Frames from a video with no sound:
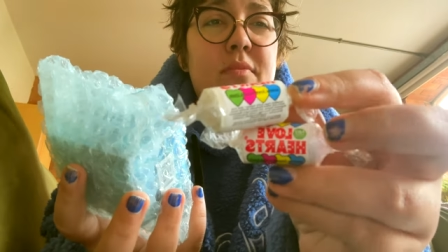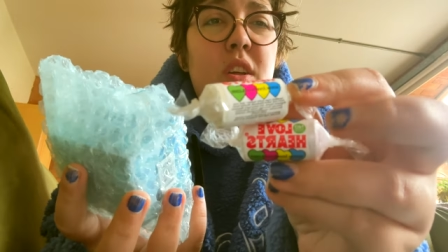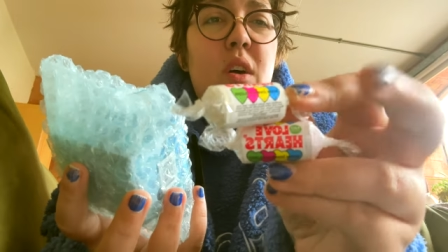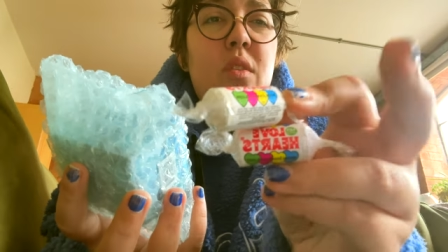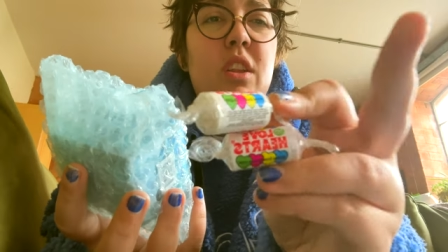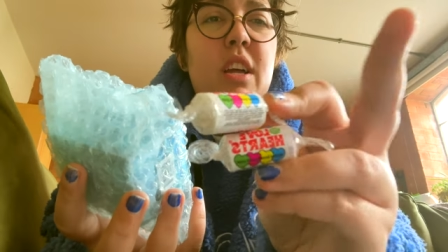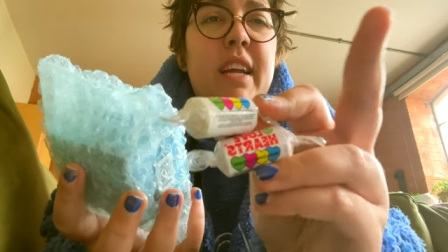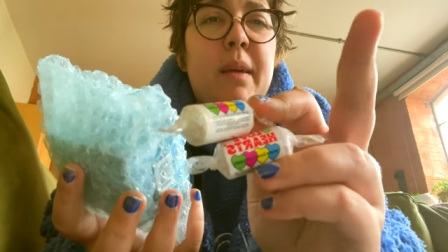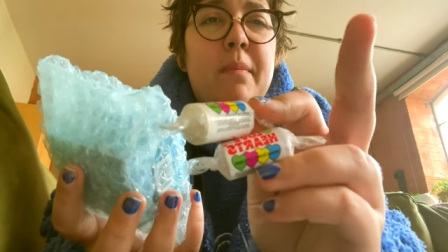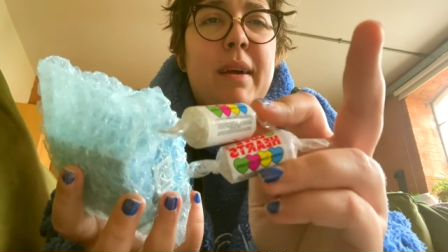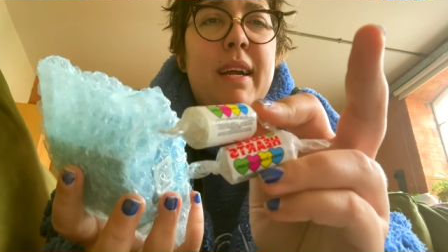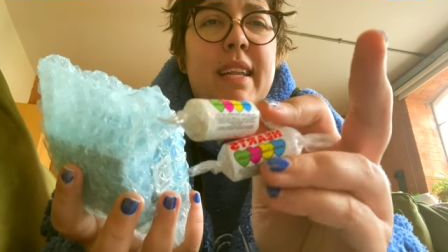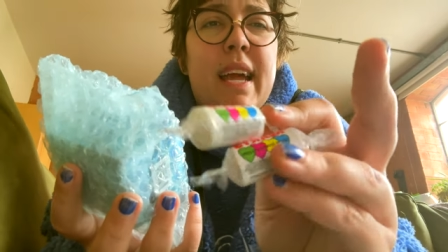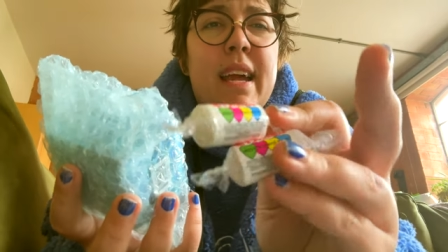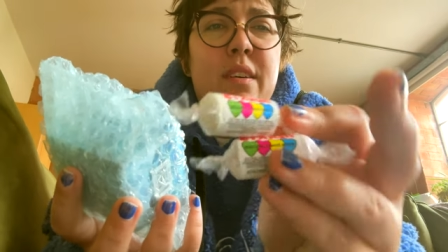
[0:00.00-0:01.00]
Don't look at
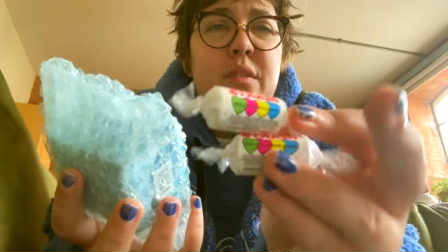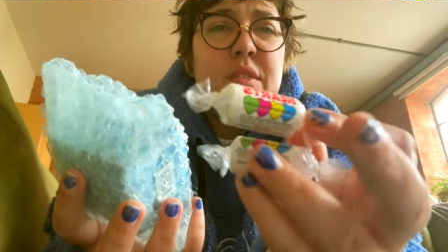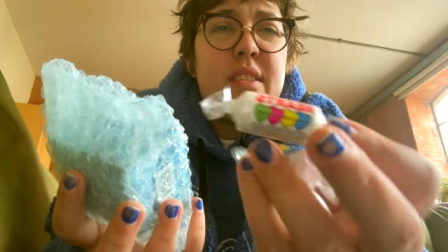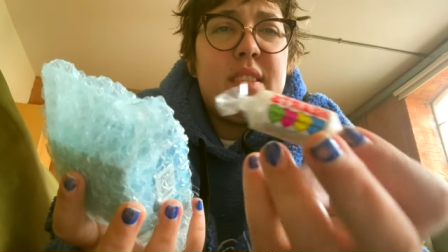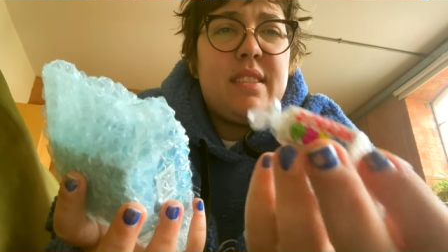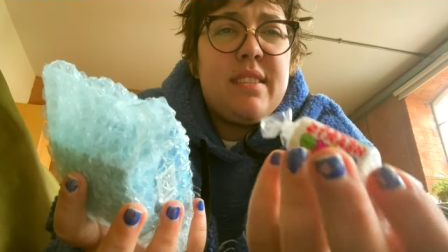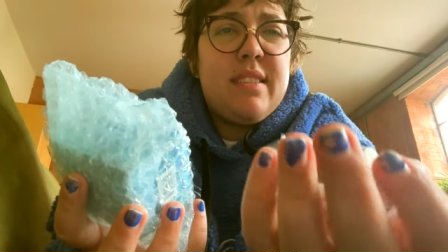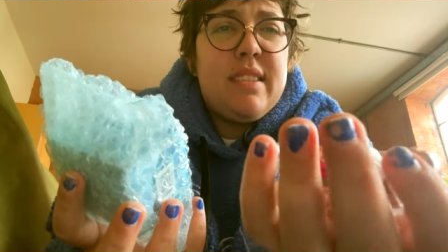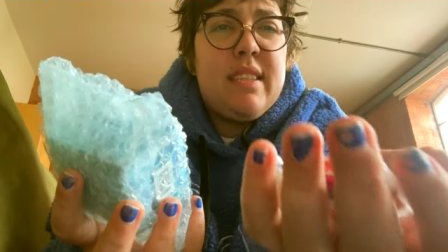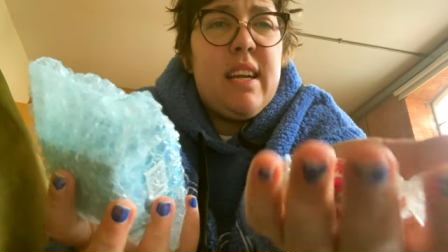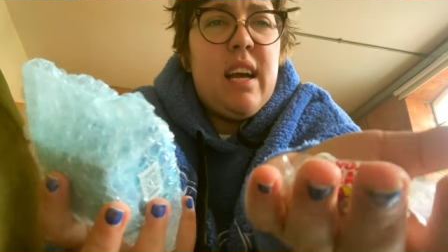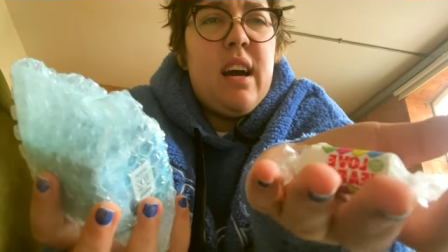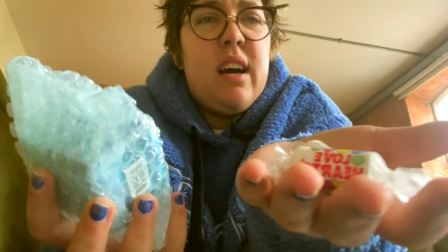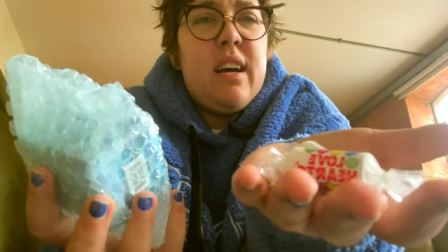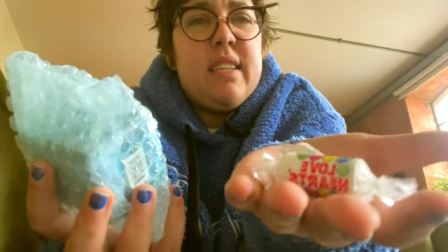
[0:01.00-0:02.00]
my nails.
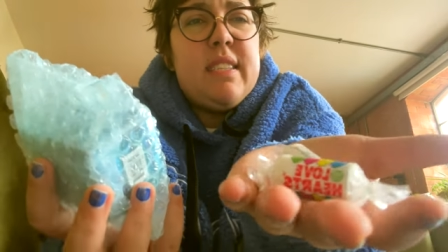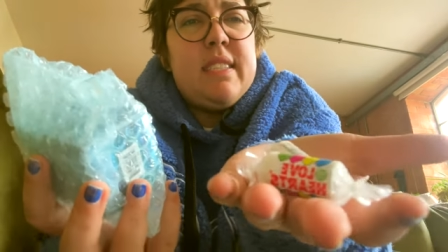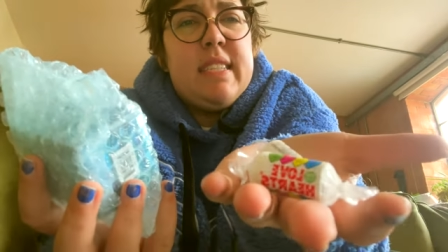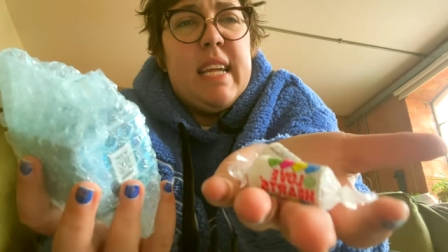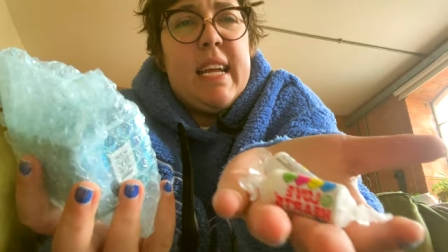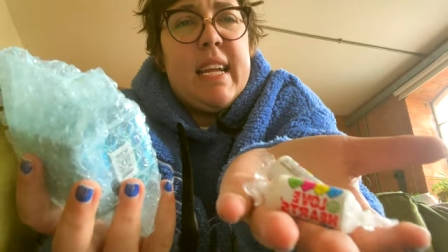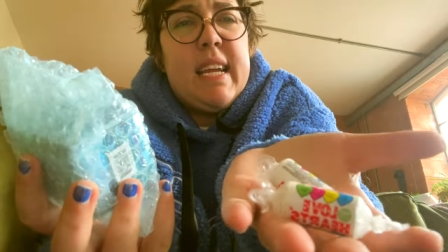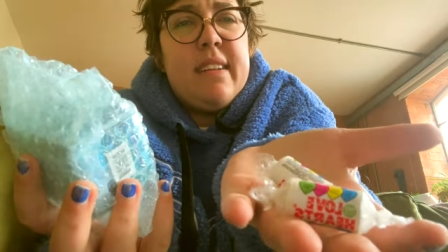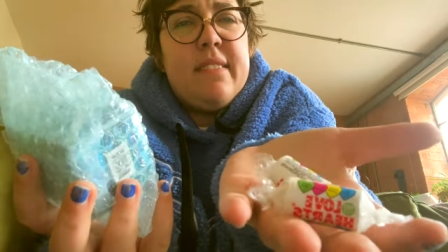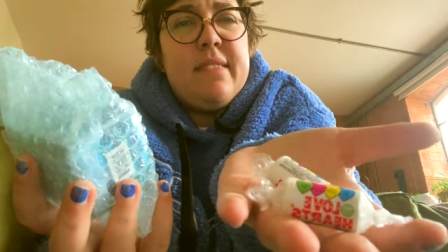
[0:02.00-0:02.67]
God dang it.